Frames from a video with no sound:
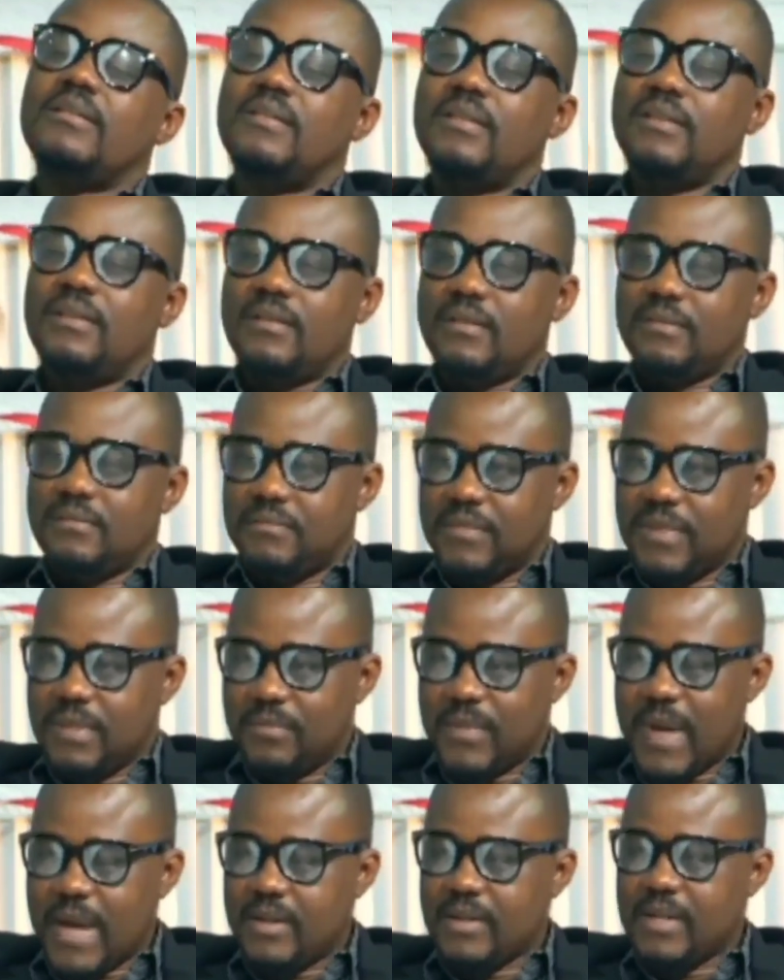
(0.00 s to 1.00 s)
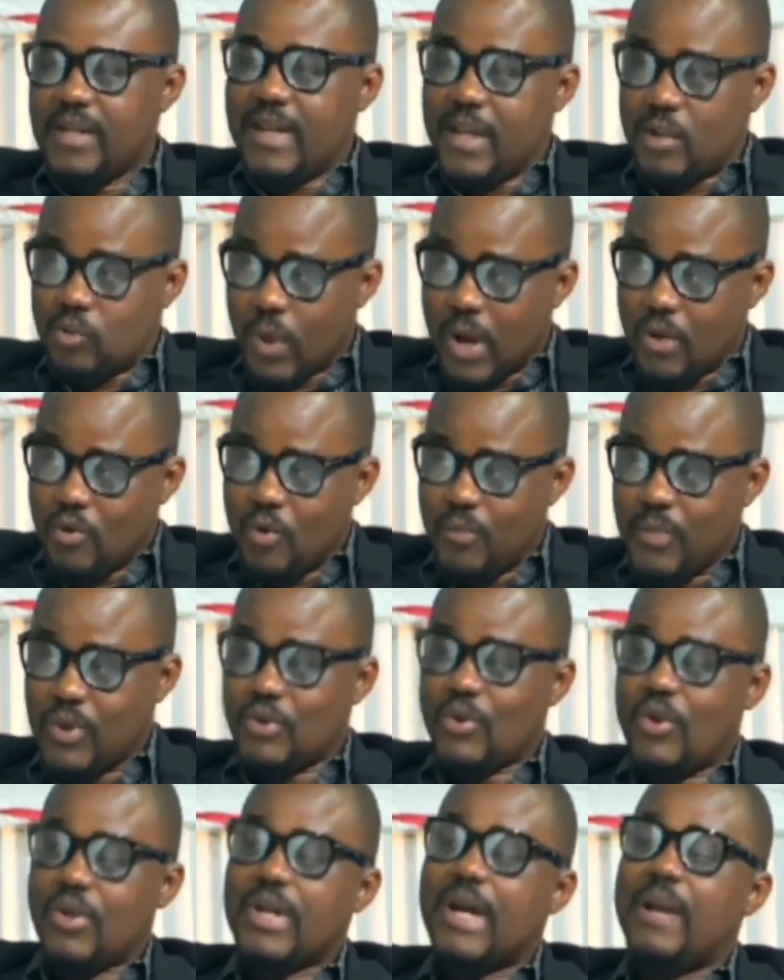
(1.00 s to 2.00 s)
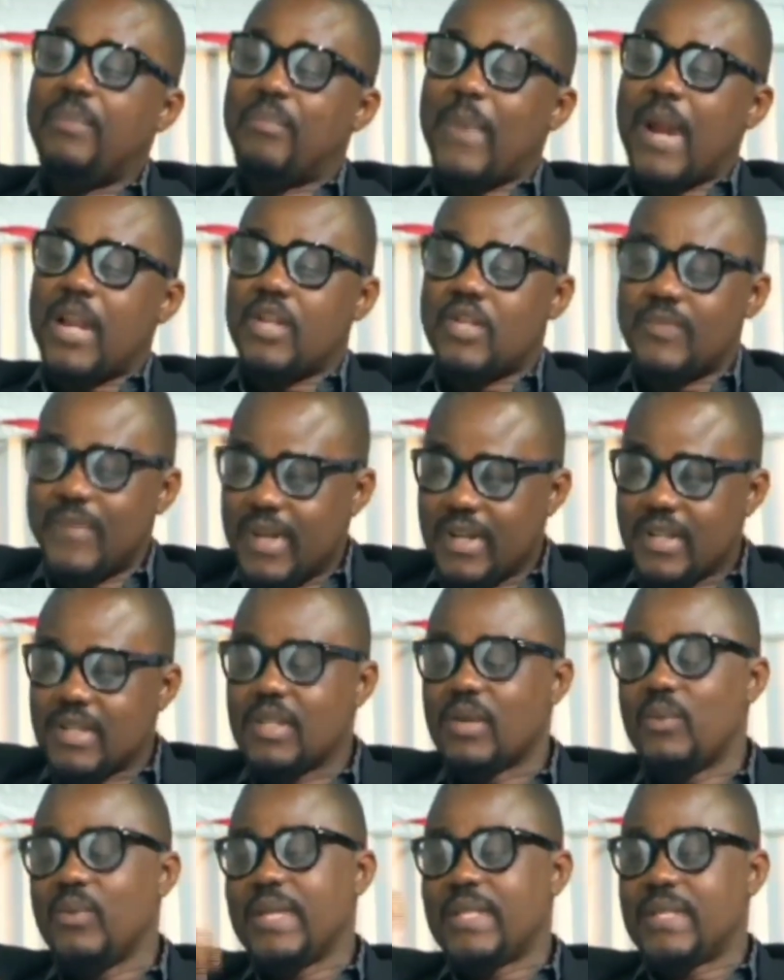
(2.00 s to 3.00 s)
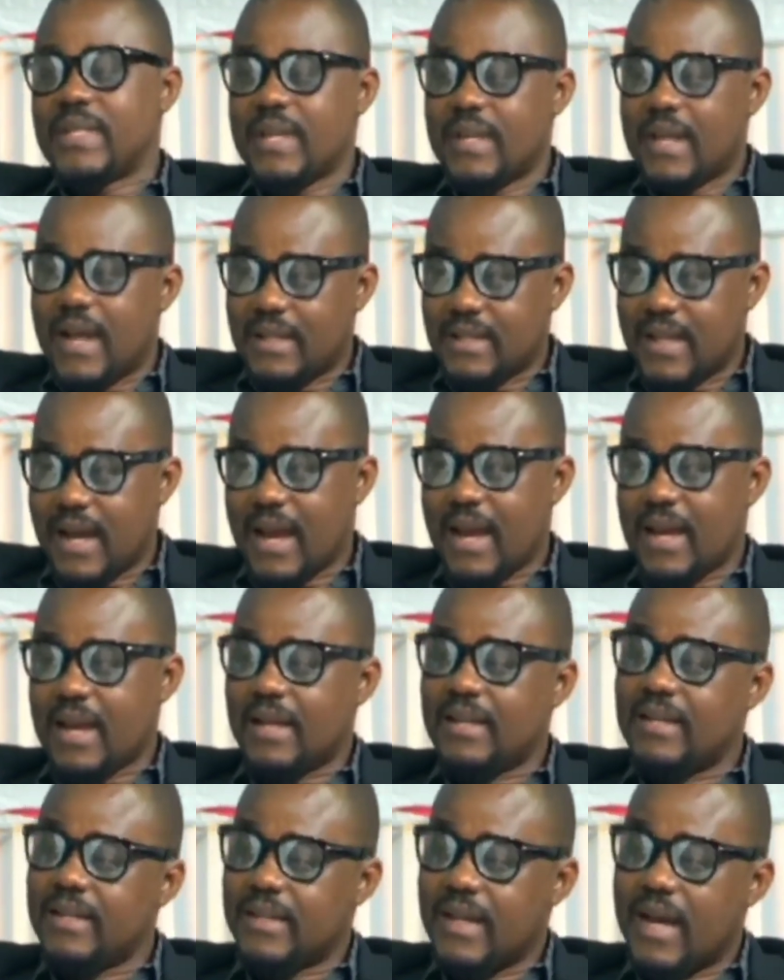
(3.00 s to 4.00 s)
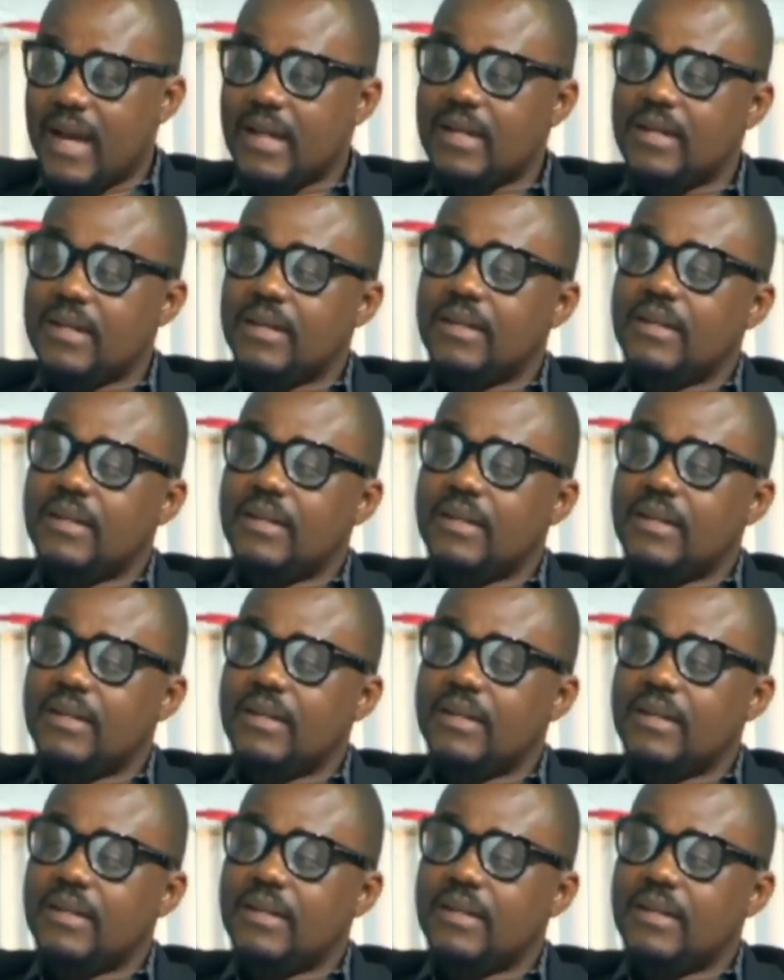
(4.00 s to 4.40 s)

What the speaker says: The Electoral Commission and management, we train at the higher cadre.